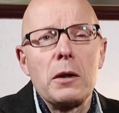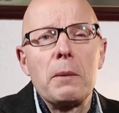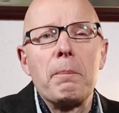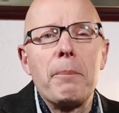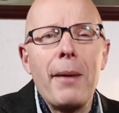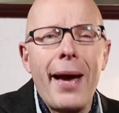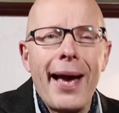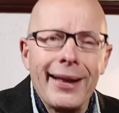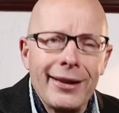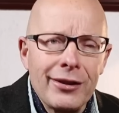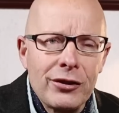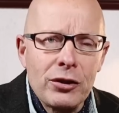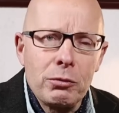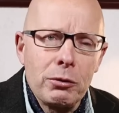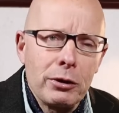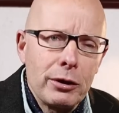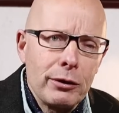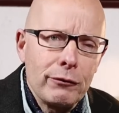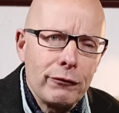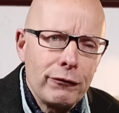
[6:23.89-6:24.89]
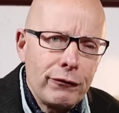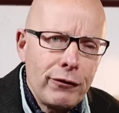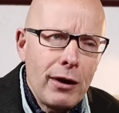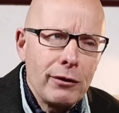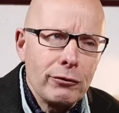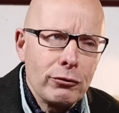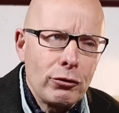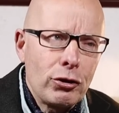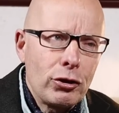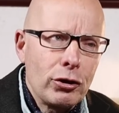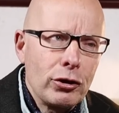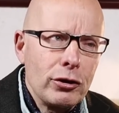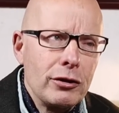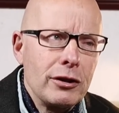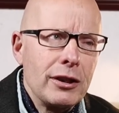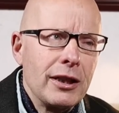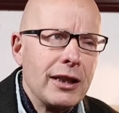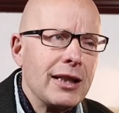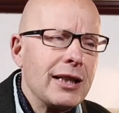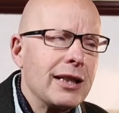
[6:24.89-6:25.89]
the banks wouldn't
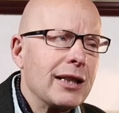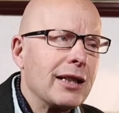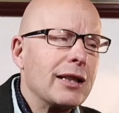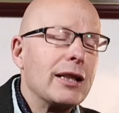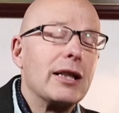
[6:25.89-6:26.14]
function, the uh,